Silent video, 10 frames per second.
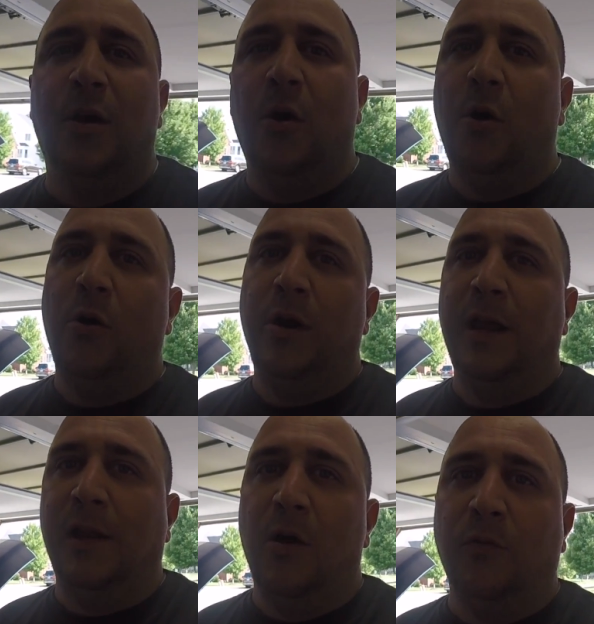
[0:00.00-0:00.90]
on
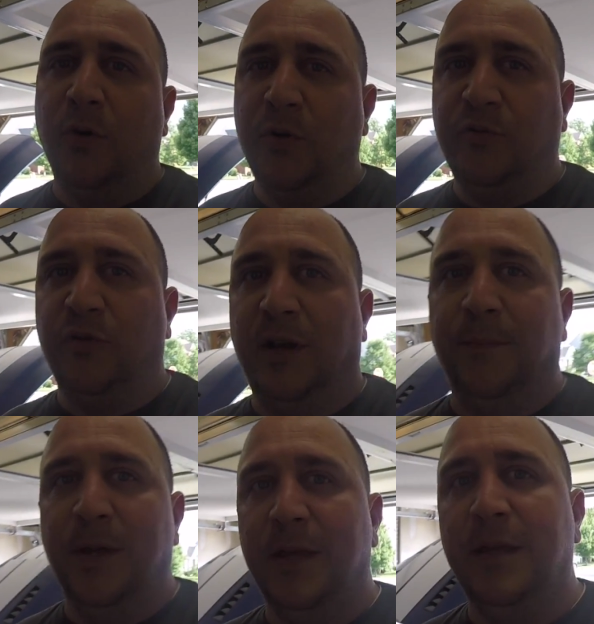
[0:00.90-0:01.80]
a long road trip.
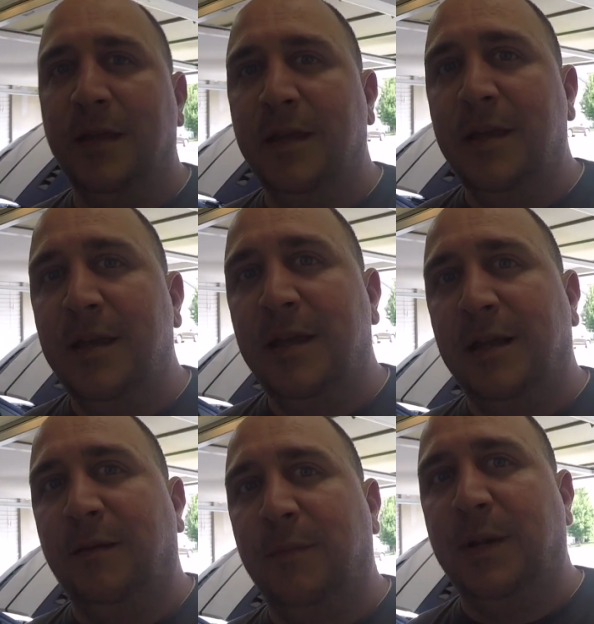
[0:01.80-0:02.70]

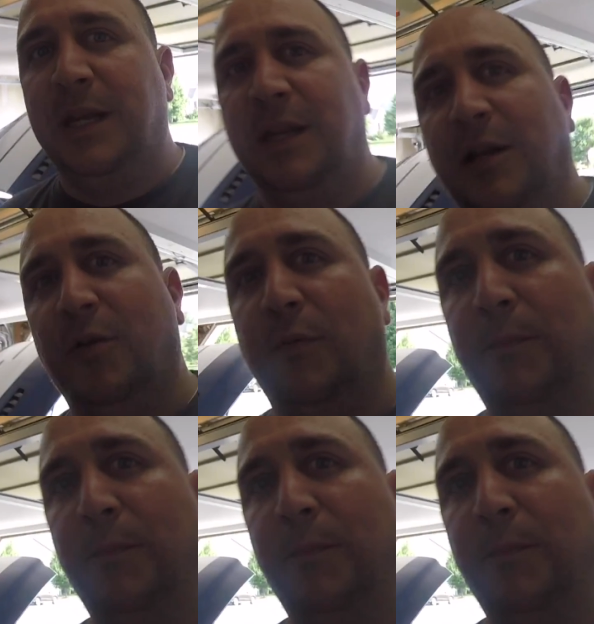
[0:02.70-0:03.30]
Let me give you a little